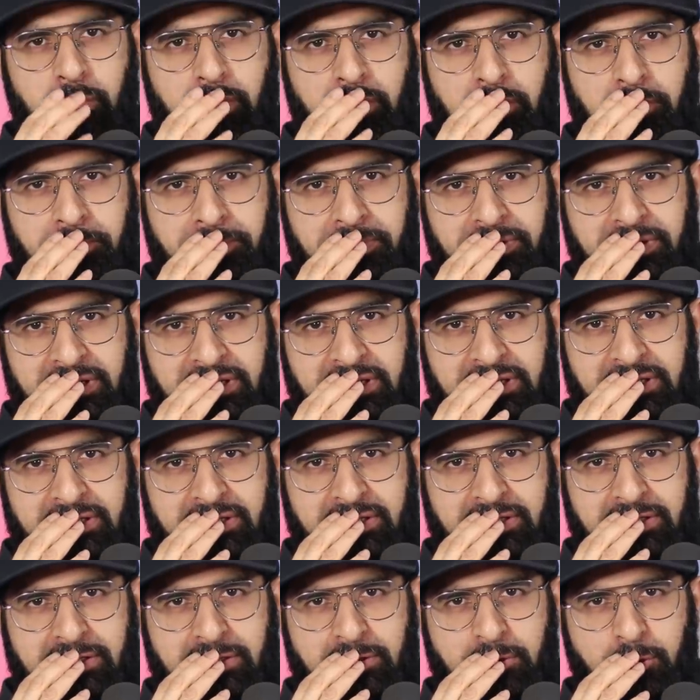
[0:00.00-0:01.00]
will be
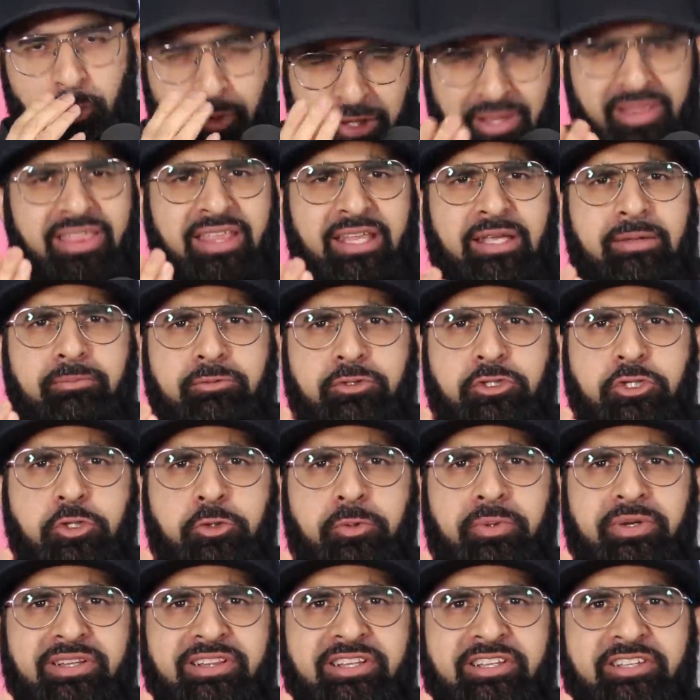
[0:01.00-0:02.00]
with him
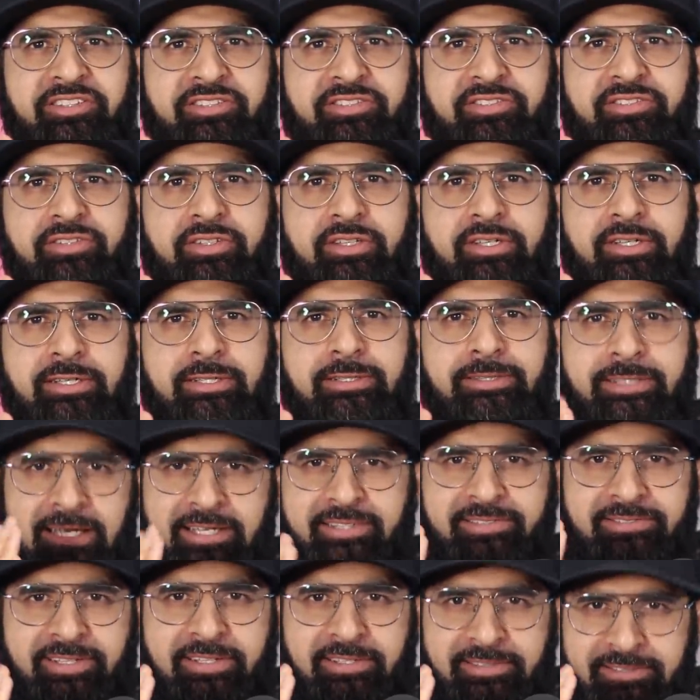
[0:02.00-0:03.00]
during this
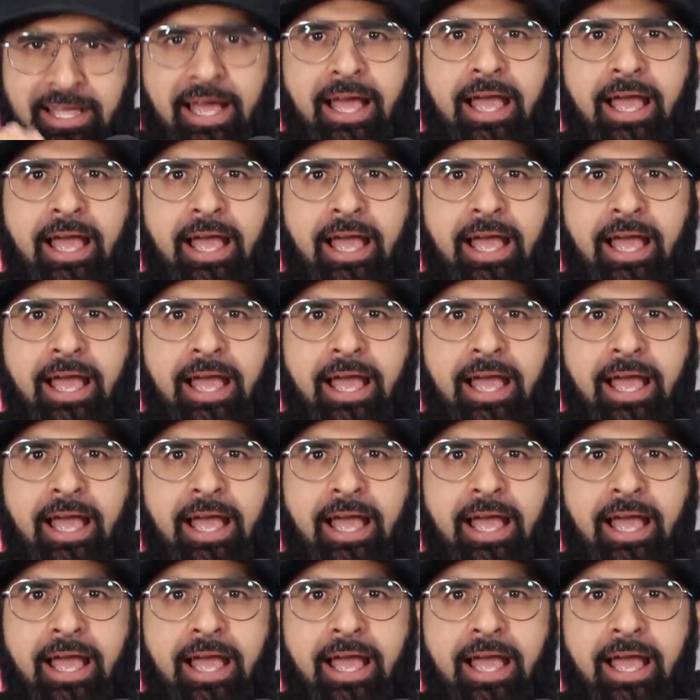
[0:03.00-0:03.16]
testing